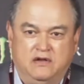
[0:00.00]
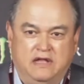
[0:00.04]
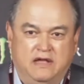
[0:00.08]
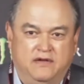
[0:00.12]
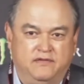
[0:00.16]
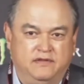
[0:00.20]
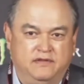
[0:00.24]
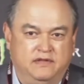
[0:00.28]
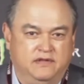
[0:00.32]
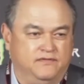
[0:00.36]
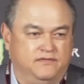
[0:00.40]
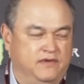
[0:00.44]

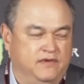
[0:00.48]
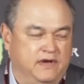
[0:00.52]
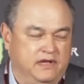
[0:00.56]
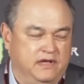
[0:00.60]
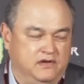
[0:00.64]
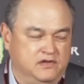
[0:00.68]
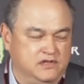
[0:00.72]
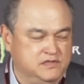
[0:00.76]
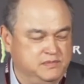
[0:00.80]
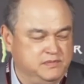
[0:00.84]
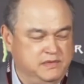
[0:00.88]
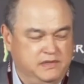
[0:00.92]
having the
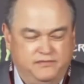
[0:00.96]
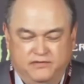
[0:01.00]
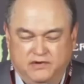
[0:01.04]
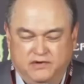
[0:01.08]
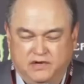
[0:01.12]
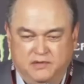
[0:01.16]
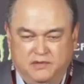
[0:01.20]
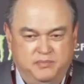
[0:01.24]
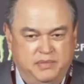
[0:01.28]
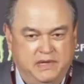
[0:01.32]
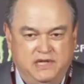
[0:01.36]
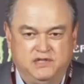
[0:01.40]
fighters be
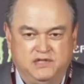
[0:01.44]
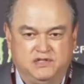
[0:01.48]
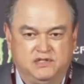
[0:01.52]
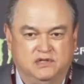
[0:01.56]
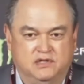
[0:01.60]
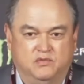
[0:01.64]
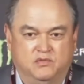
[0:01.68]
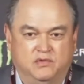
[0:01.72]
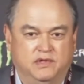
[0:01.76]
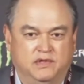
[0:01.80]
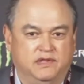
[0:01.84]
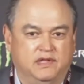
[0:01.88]
very
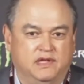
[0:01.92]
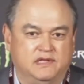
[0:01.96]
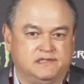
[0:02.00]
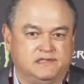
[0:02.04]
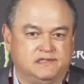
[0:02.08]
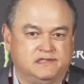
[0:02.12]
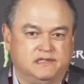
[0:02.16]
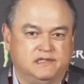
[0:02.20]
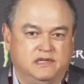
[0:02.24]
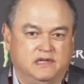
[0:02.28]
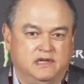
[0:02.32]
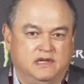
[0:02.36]
patient with
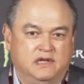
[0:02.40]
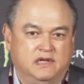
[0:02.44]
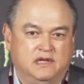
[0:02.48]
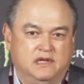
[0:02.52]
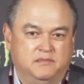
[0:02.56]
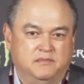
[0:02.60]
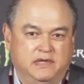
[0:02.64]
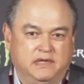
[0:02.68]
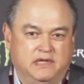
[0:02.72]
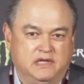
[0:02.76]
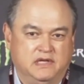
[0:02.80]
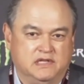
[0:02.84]
us
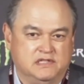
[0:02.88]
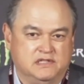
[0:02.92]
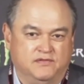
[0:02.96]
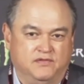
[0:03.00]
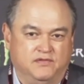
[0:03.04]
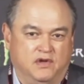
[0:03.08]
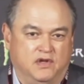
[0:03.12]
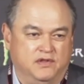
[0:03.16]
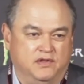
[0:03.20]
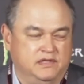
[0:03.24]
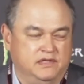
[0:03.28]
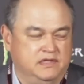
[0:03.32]
because of
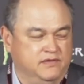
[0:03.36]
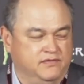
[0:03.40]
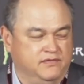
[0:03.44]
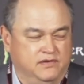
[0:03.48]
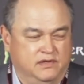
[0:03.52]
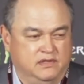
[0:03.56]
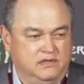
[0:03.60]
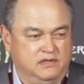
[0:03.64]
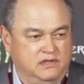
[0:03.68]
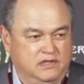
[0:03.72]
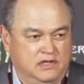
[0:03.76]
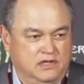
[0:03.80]
all the
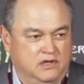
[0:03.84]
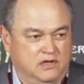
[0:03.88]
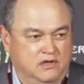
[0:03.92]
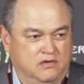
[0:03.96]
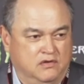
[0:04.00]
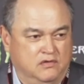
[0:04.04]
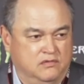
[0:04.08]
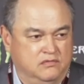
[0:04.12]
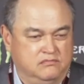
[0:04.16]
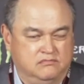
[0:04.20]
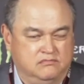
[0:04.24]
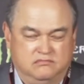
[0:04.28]
different, you
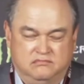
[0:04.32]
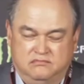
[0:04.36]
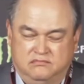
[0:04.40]
know,